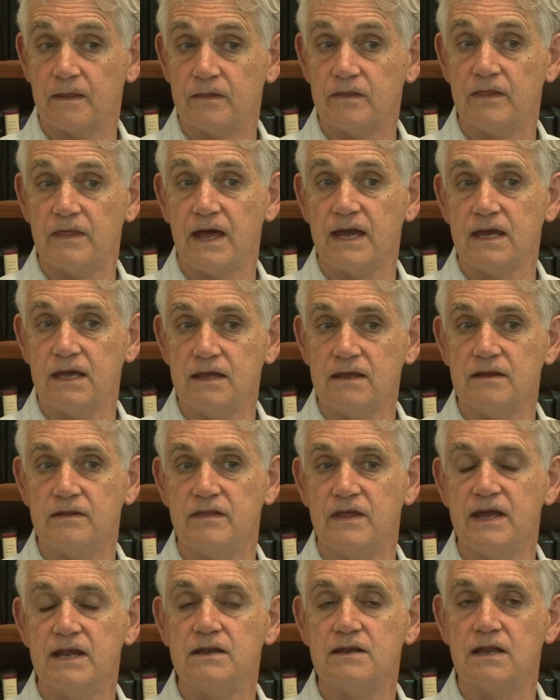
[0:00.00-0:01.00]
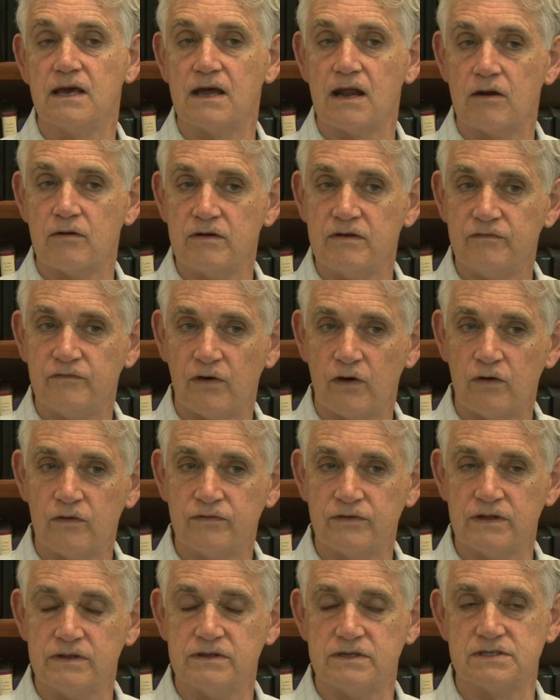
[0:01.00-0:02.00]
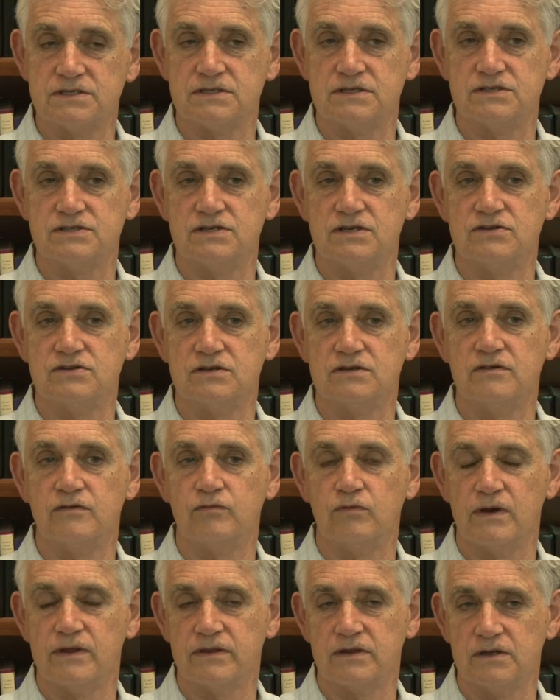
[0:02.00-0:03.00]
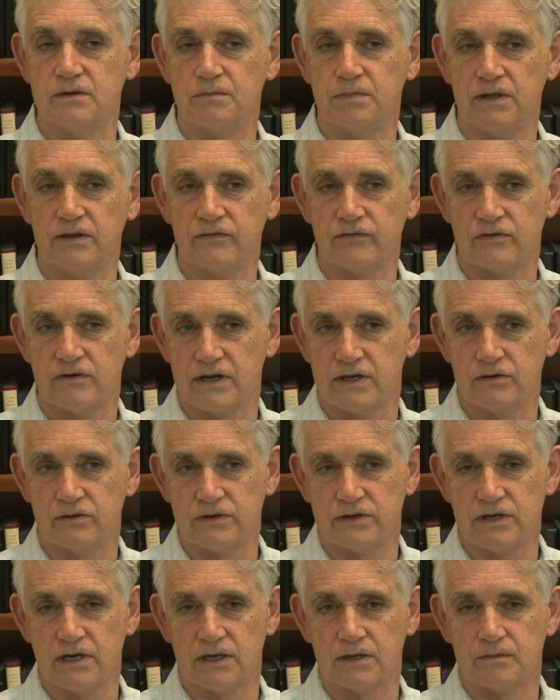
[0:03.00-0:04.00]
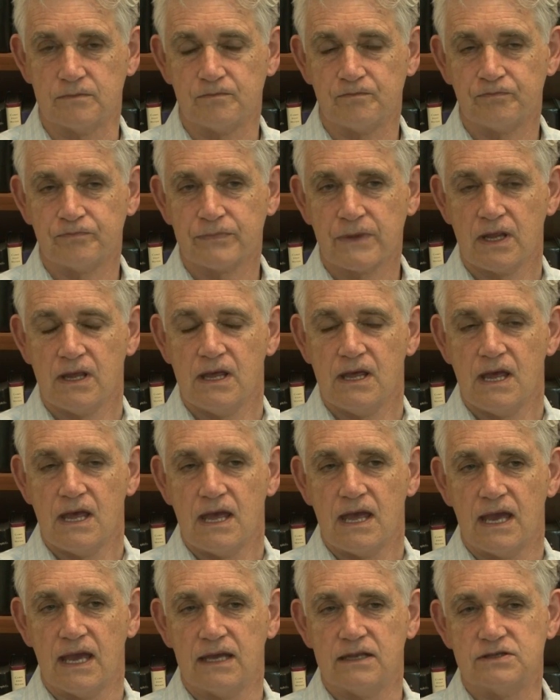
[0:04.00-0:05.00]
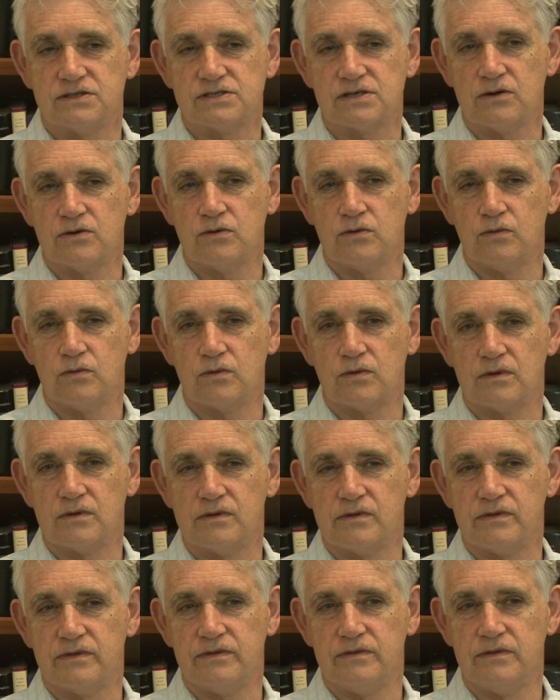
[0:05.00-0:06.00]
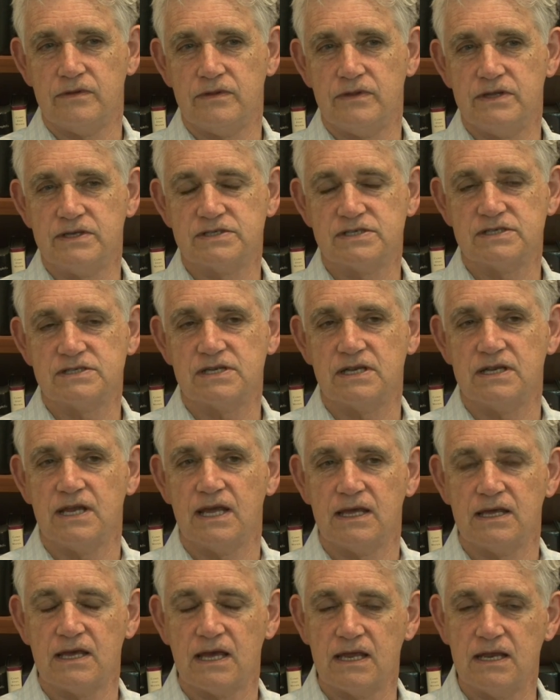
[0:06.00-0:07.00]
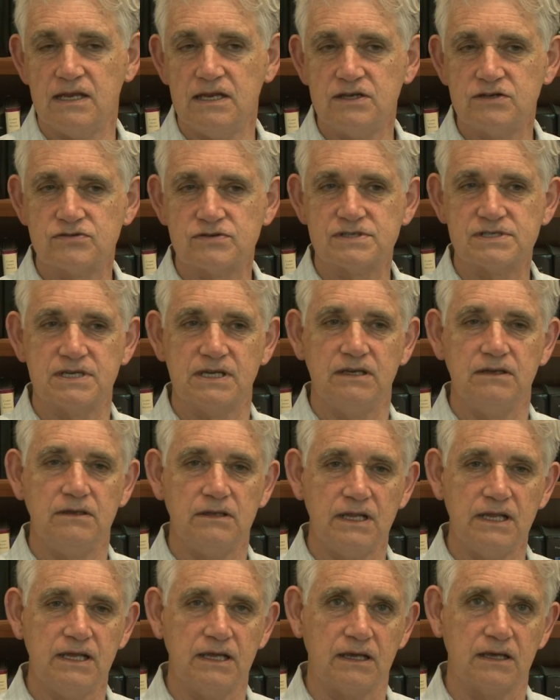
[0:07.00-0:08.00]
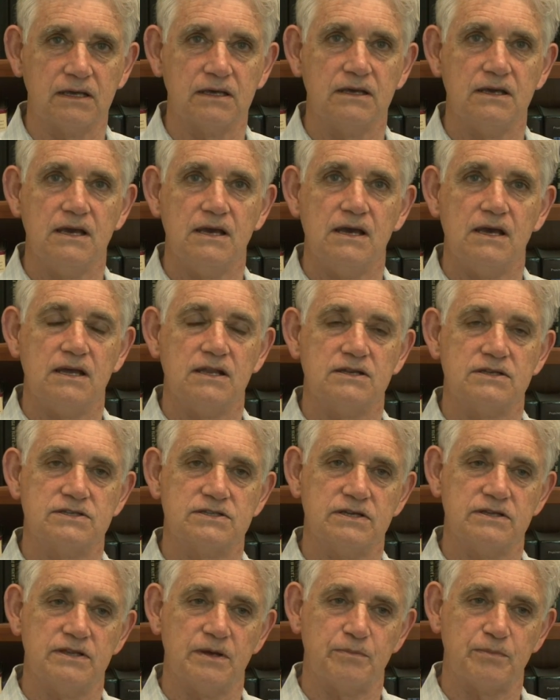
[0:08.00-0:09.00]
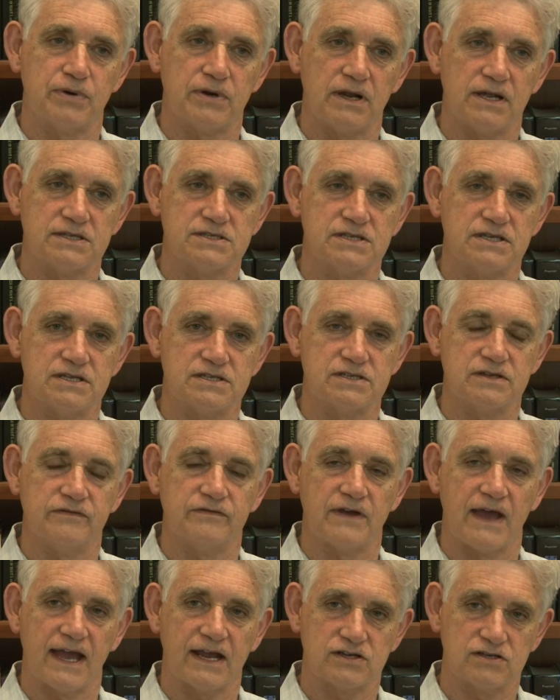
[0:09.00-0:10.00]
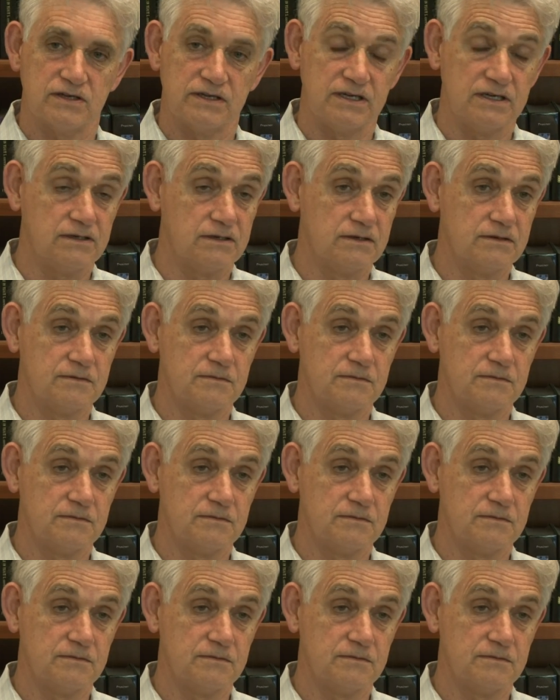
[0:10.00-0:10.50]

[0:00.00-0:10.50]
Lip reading: they then are involved in this decision of whether to proliferate or not. And so this is an interesting link to the process of actually